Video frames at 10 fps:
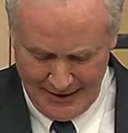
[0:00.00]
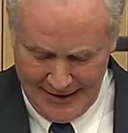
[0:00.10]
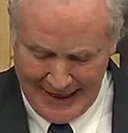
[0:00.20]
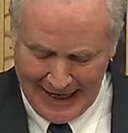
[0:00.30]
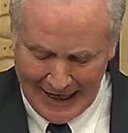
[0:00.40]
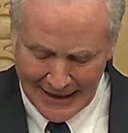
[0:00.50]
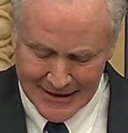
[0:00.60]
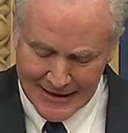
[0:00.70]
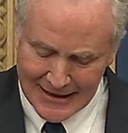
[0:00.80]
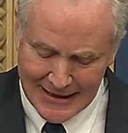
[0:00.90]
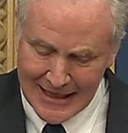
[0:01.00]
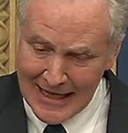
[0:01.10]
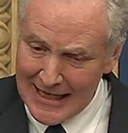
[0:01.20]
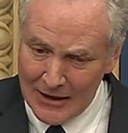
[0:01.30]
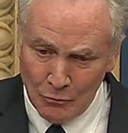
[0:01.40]
And
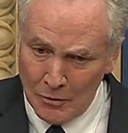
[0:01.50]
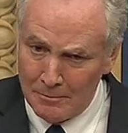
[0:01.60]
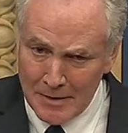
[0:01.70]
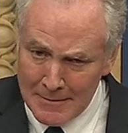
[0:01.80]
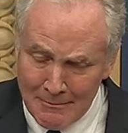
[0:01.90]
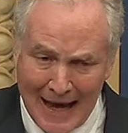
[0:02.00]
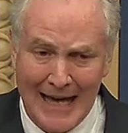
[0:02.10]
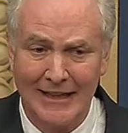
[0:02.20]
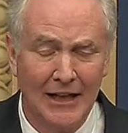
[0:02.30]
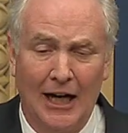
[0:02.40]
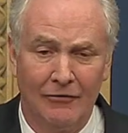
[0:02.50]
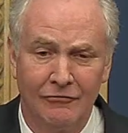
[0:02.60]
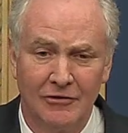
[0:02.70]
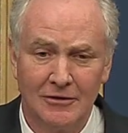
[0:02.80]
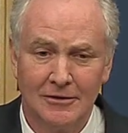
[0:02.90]
it will be bad
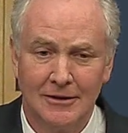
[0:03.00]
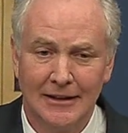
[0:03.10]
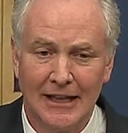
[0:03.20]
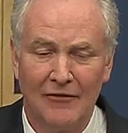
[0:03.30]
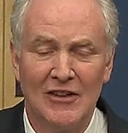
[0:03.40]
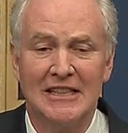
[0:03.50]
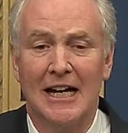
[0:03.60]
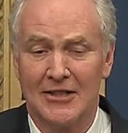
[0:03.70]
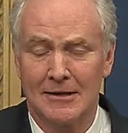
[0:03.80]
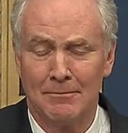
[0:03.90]
enough if he doesn't